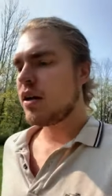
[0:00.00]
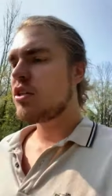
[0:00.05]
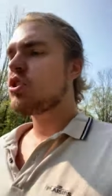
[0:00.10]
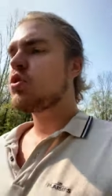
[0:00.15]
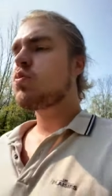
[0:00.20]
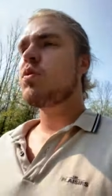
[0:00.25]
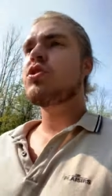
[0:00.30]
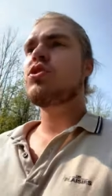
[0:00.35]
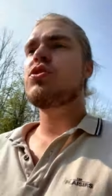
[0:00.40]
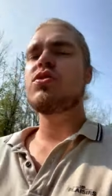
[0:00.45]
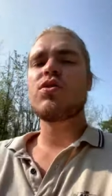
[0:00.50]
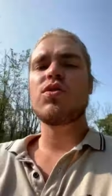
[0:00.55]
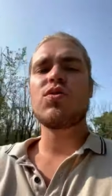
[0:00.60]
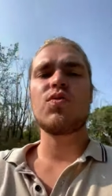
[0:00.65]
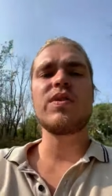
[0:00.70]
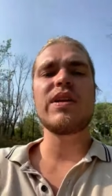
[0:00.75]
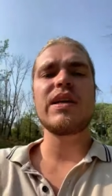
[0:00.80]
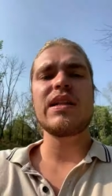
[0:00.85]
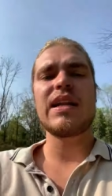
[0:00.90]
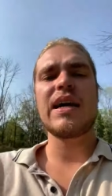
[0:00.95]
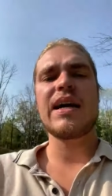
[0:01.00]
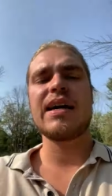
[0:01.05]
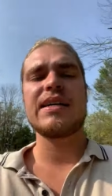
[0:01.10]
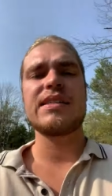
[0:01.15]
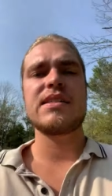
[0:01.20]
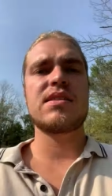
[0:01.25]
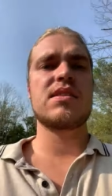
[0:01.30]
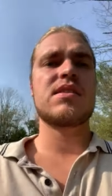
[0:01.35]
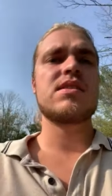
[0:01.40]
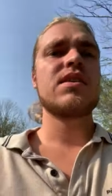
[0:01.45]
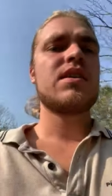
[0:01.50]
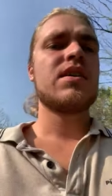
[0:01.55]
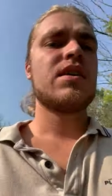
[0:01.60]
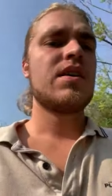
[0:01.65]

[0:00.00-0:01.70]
I just want you to realize